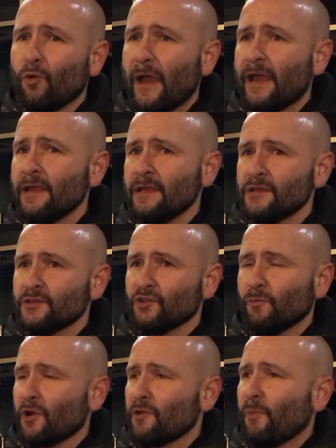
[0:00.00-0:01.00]
where
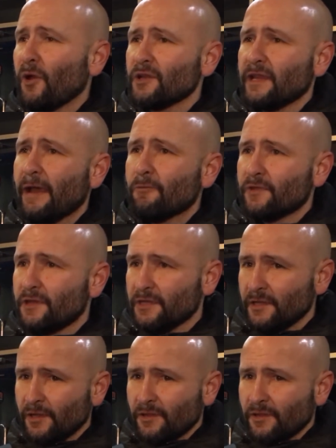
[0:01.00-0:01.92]
someone had pointed out that